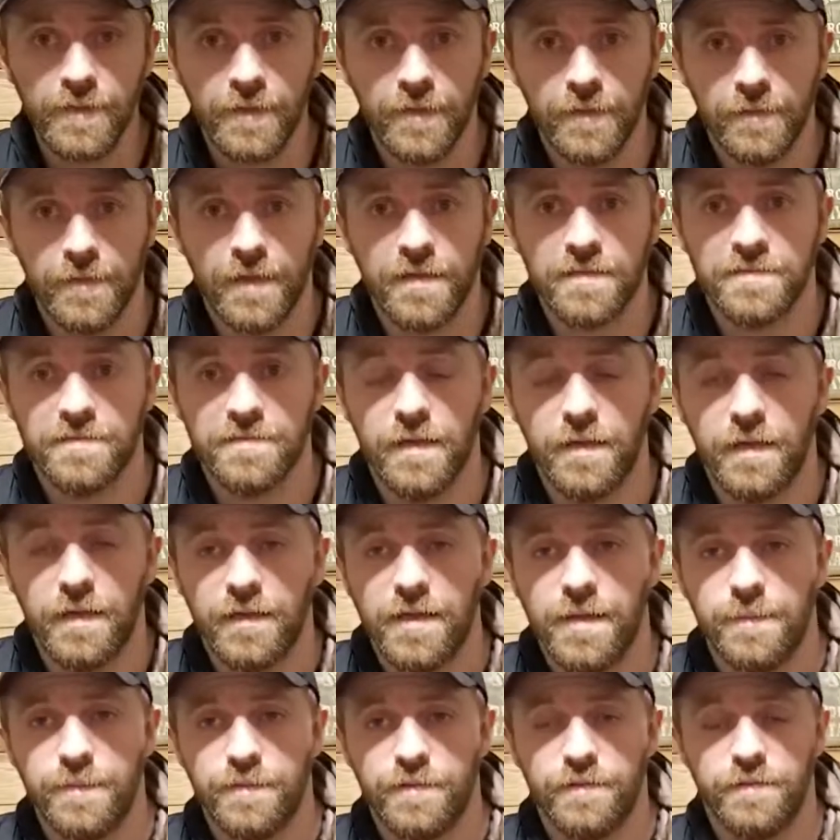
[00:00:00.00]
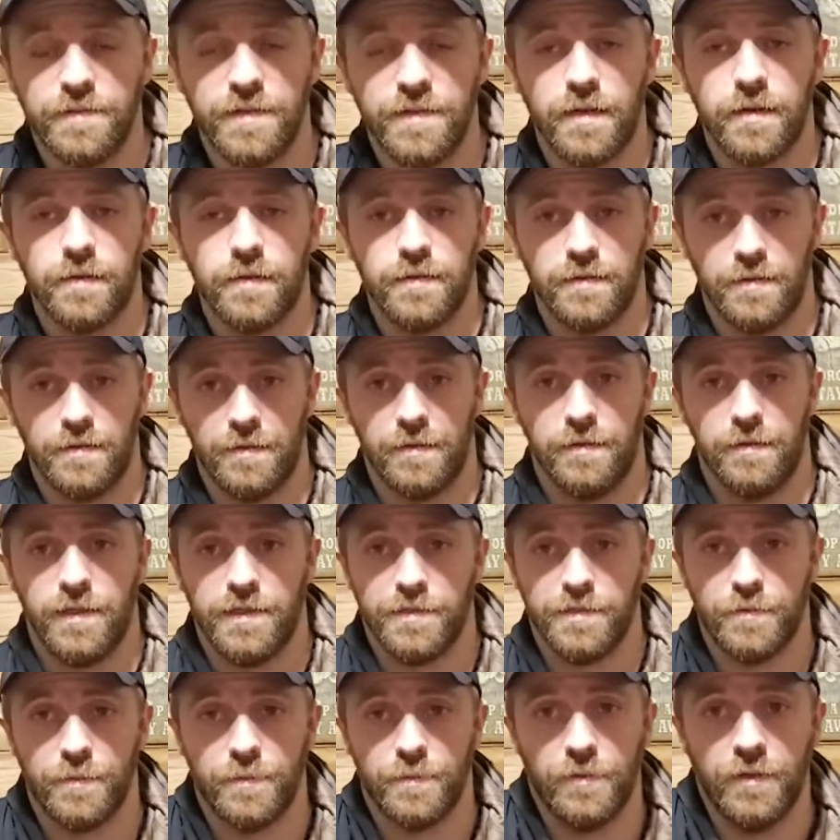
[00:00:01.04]
last night I came through town and the
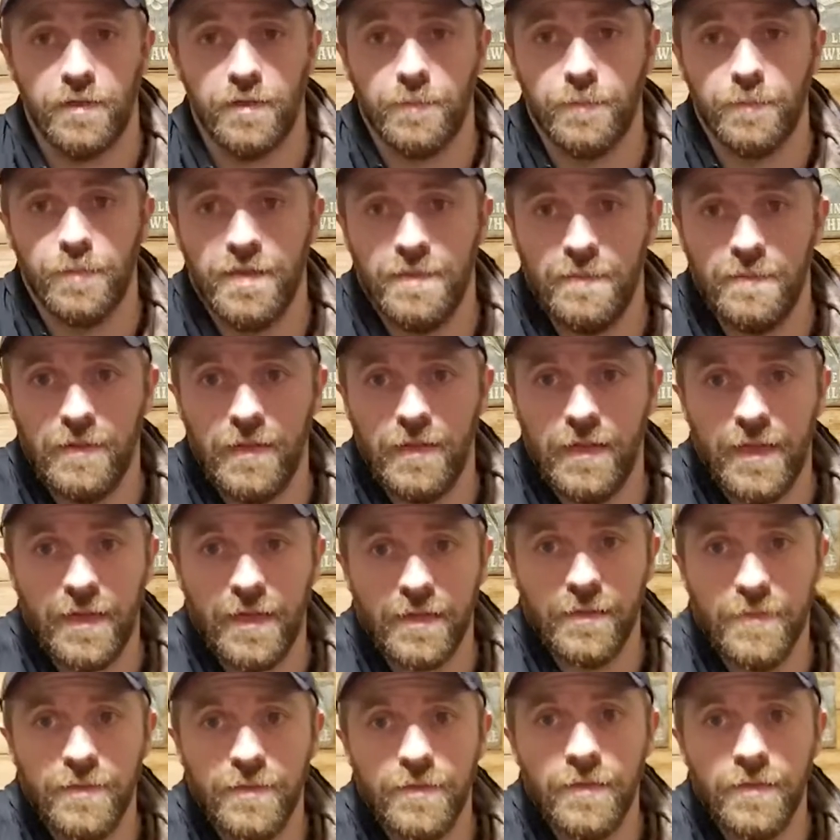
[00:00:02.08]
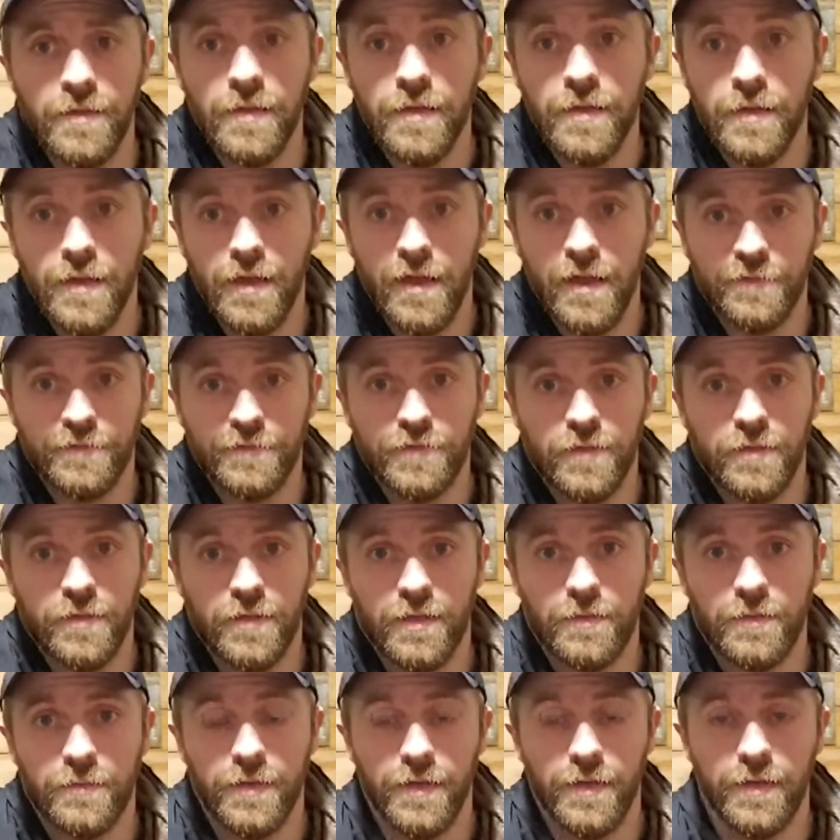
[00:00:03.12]
lakes were looking pretty black after all
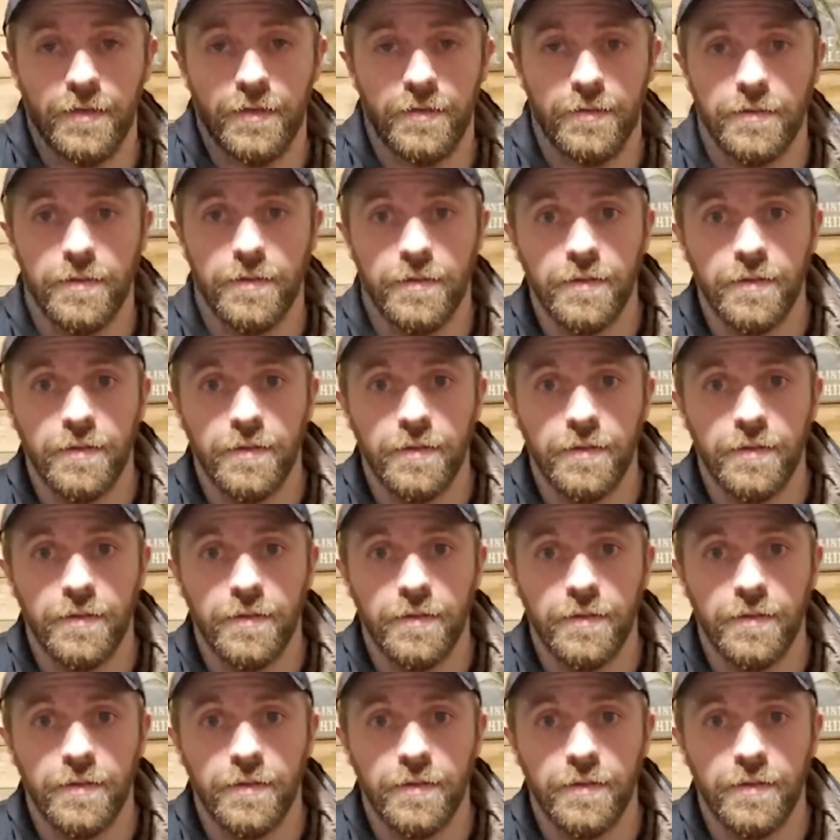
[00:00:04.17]
that rain.